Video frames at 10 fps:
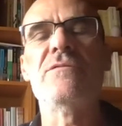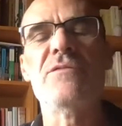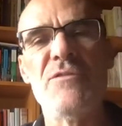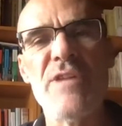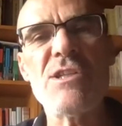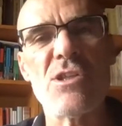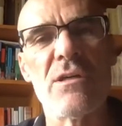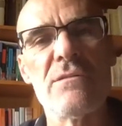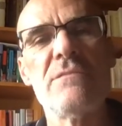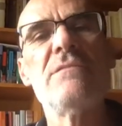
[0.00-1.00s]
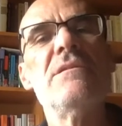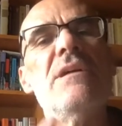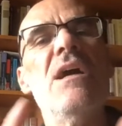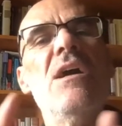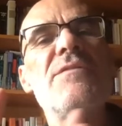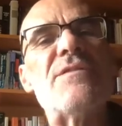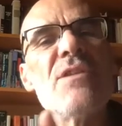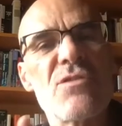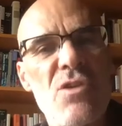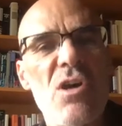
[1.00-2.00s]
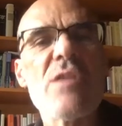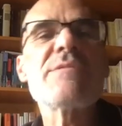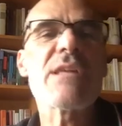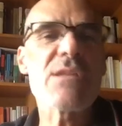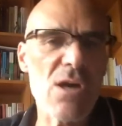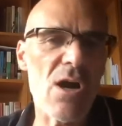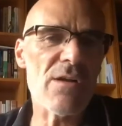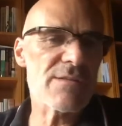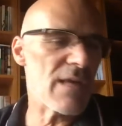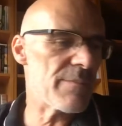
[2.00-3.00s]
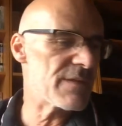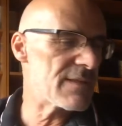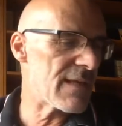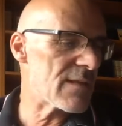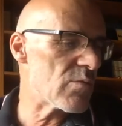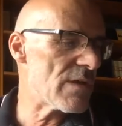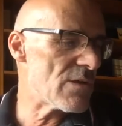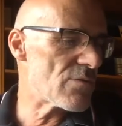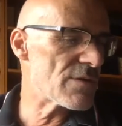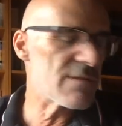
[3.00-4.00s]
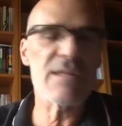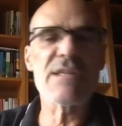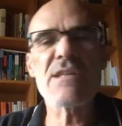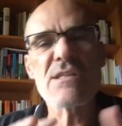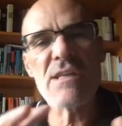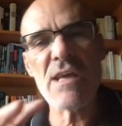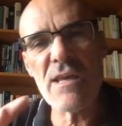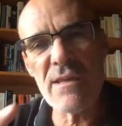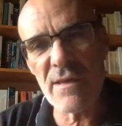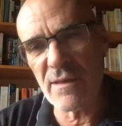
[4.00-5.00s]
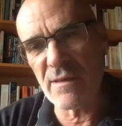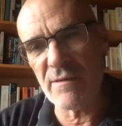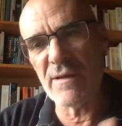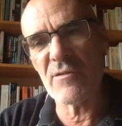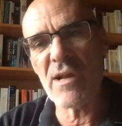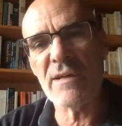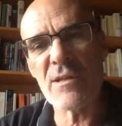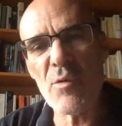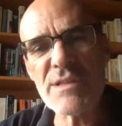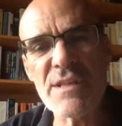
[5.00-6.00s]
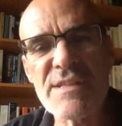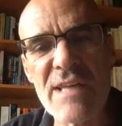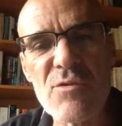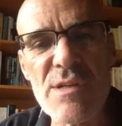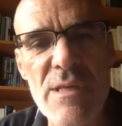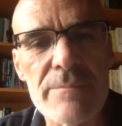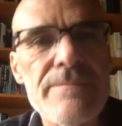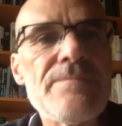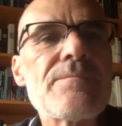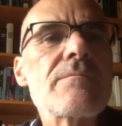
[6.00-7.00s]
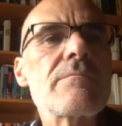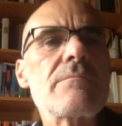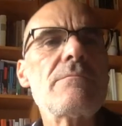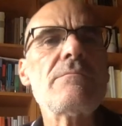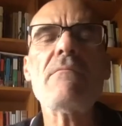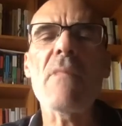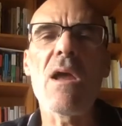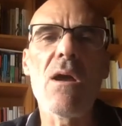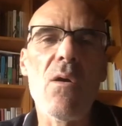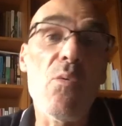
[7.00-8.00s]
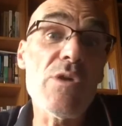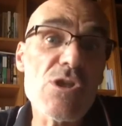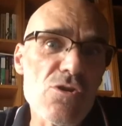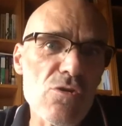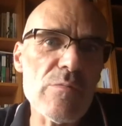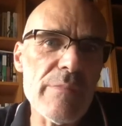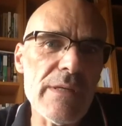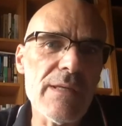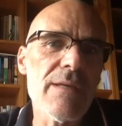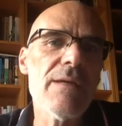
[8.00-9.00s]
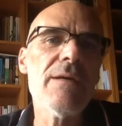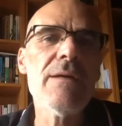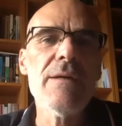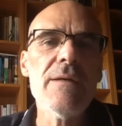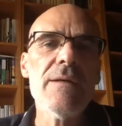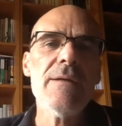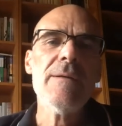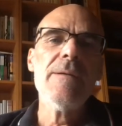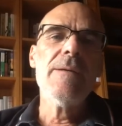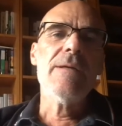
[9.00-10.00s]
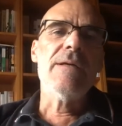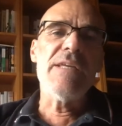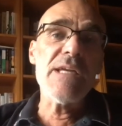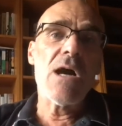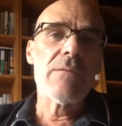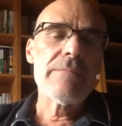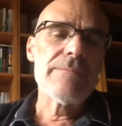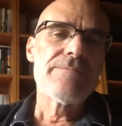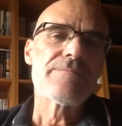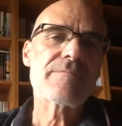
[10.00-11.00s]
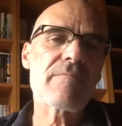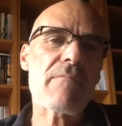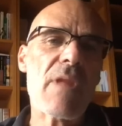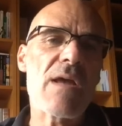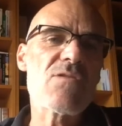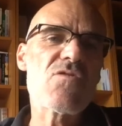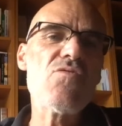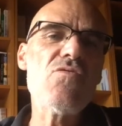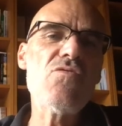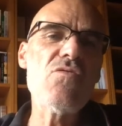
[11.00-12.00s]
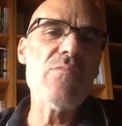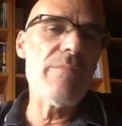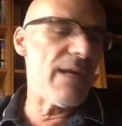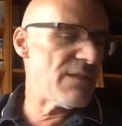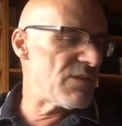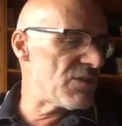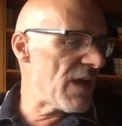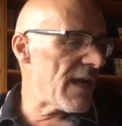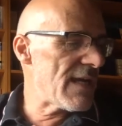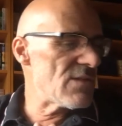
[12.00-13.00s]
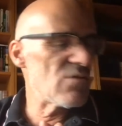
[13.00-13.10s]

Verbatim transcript: the nature of the terms and concepts that we use. That is to say, regarding Western centrism, we should be eager to maintain,